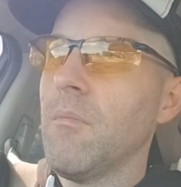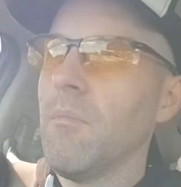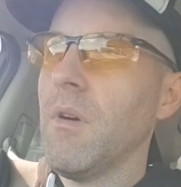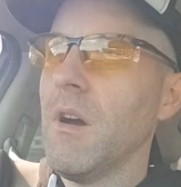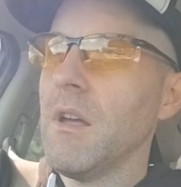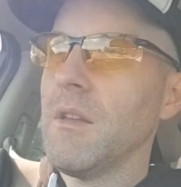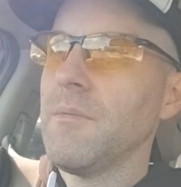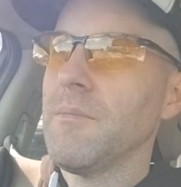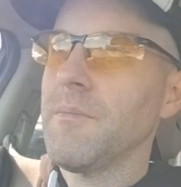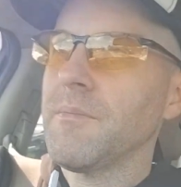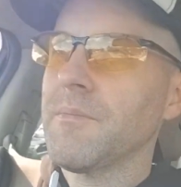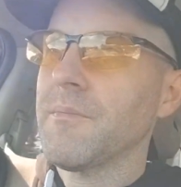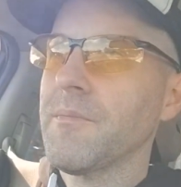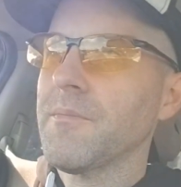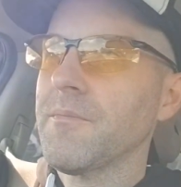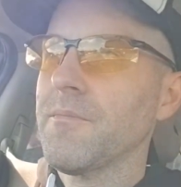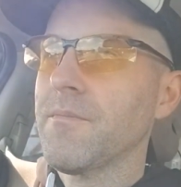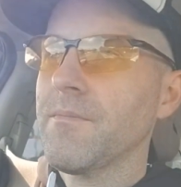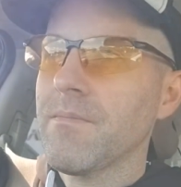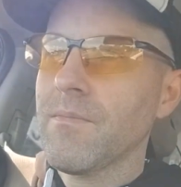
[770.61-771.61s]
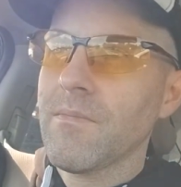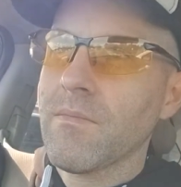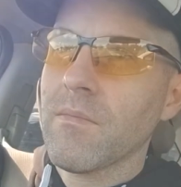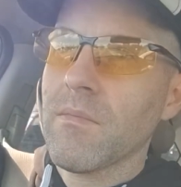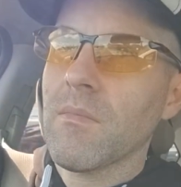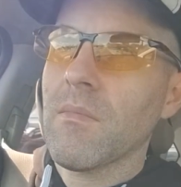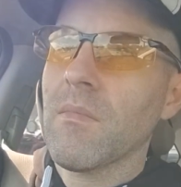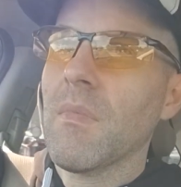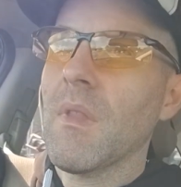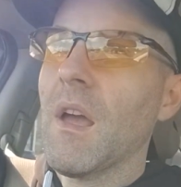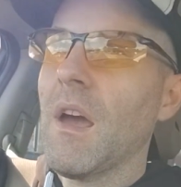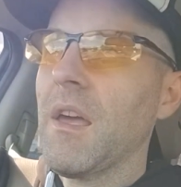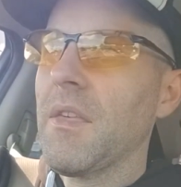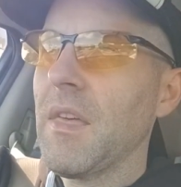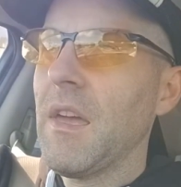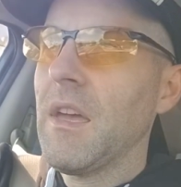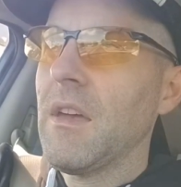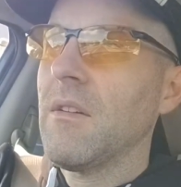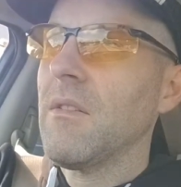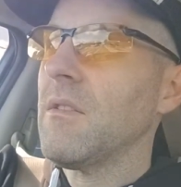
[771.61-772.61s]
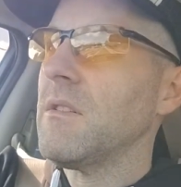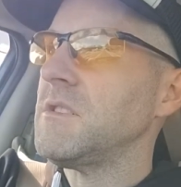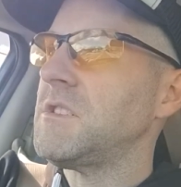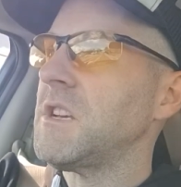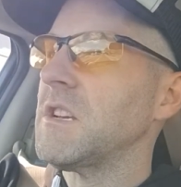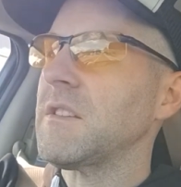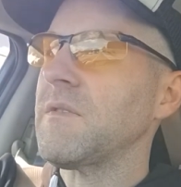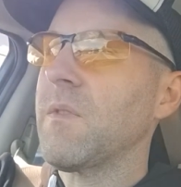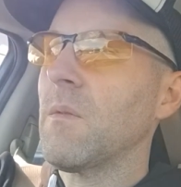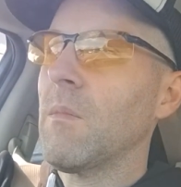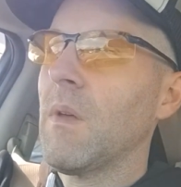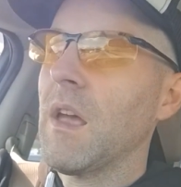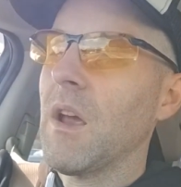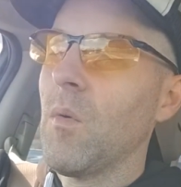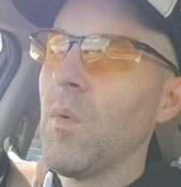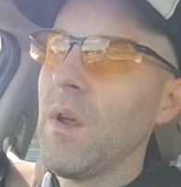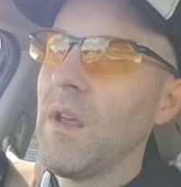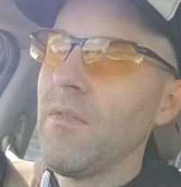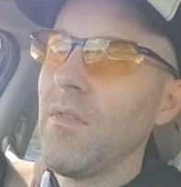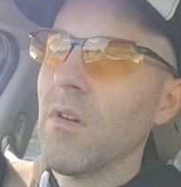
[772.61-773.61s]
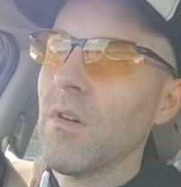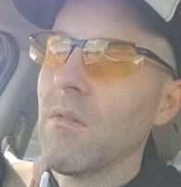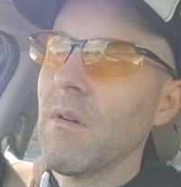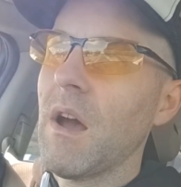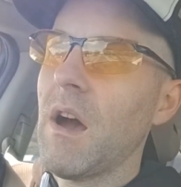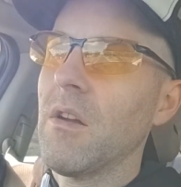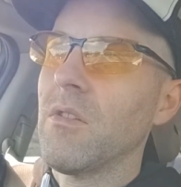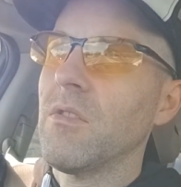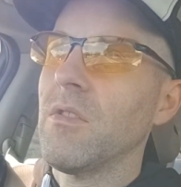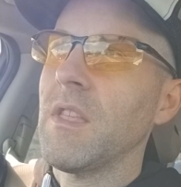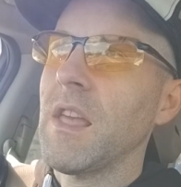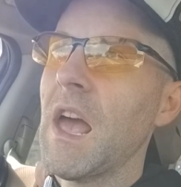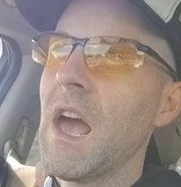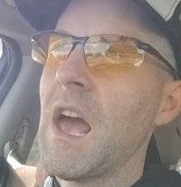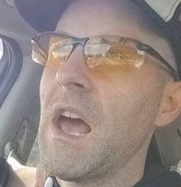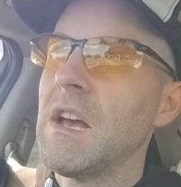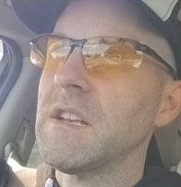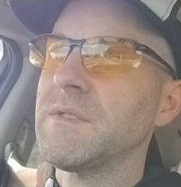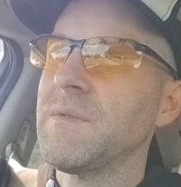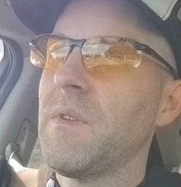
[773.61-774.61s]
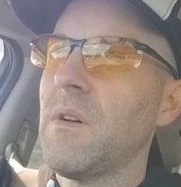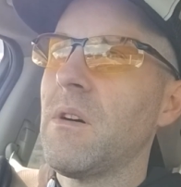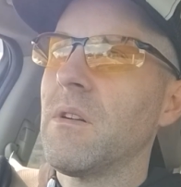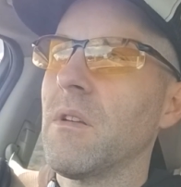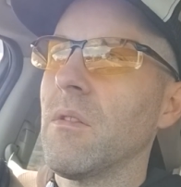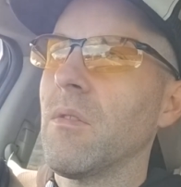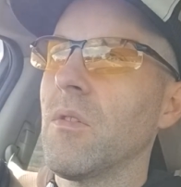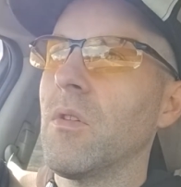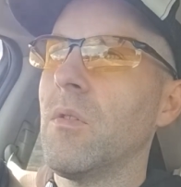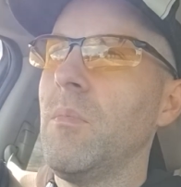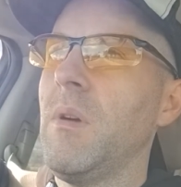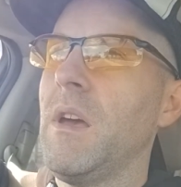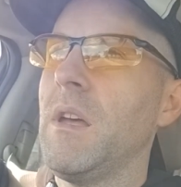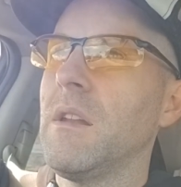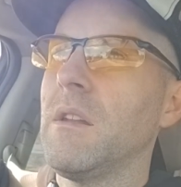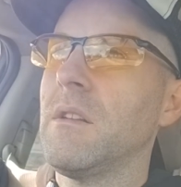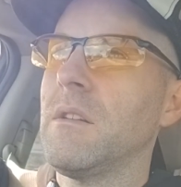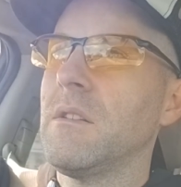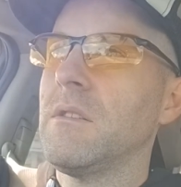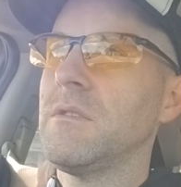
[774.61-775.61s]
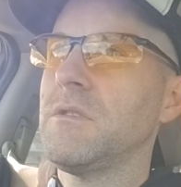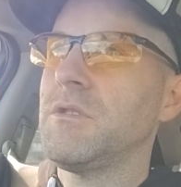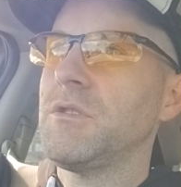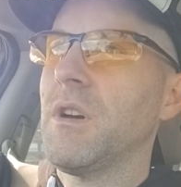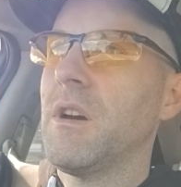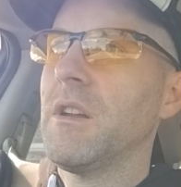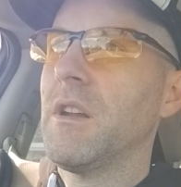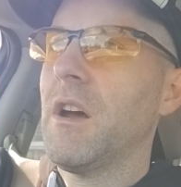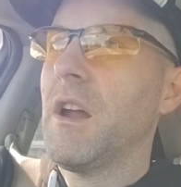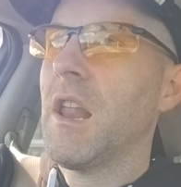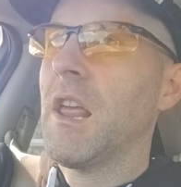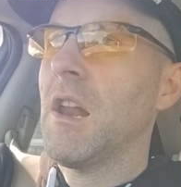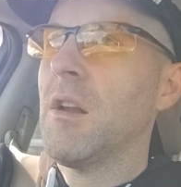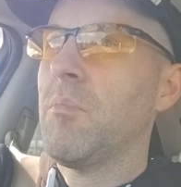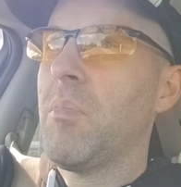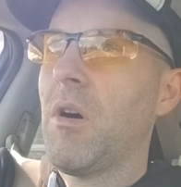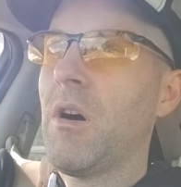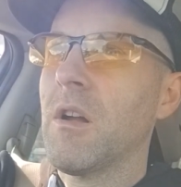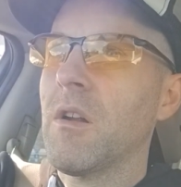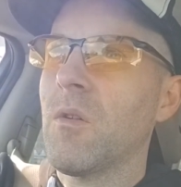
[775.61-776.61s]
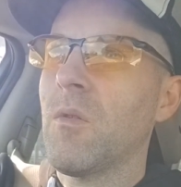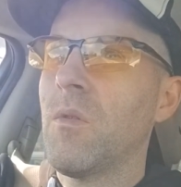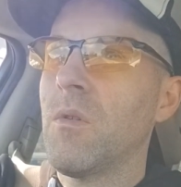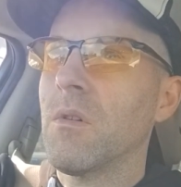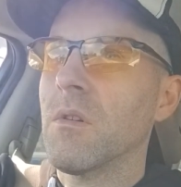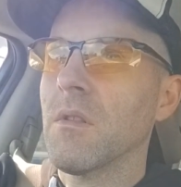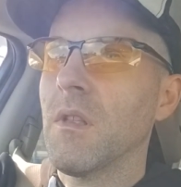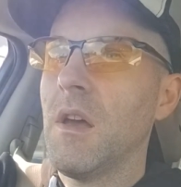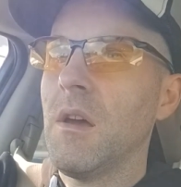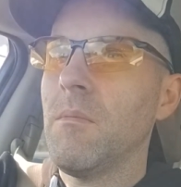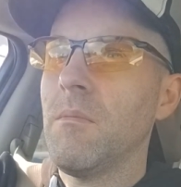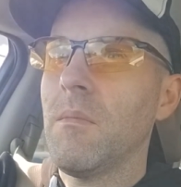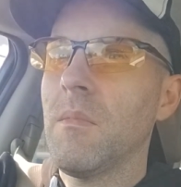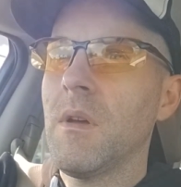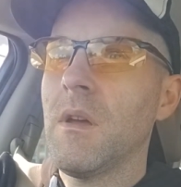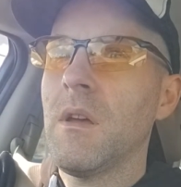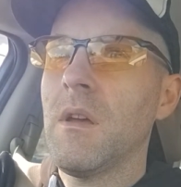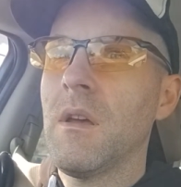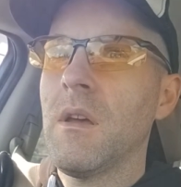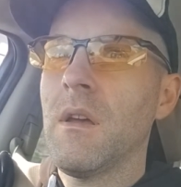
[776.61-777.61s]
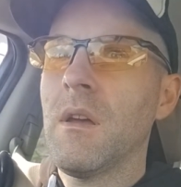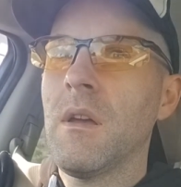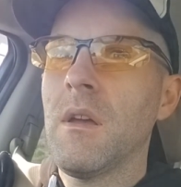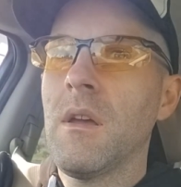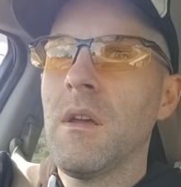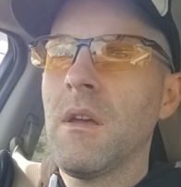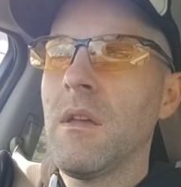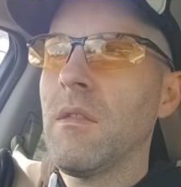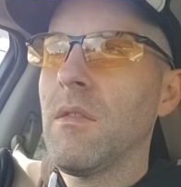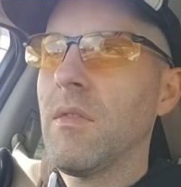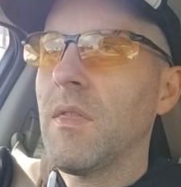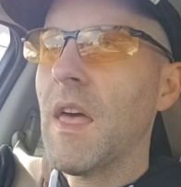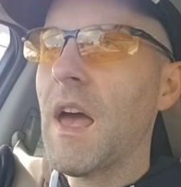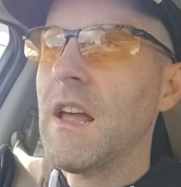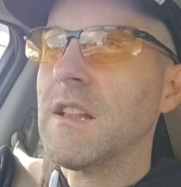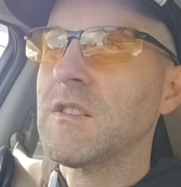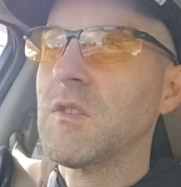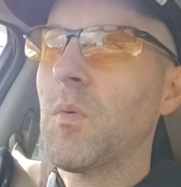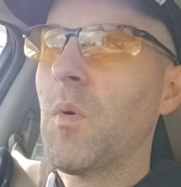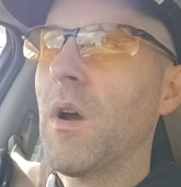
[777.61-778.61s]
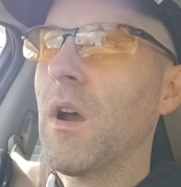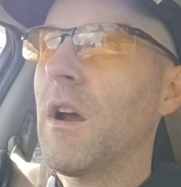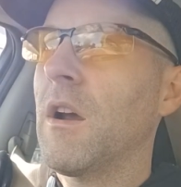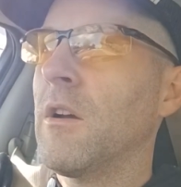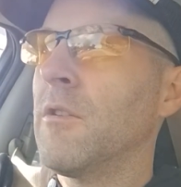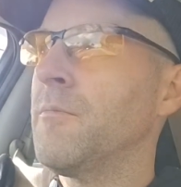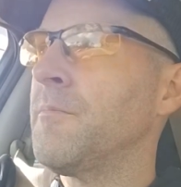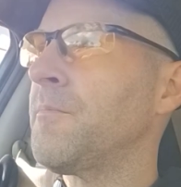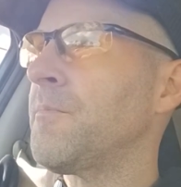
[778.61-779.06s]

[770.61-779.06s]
But I think just from like weaving around on the asphalt a little bit, trying not to hit a pothole or lip, that's where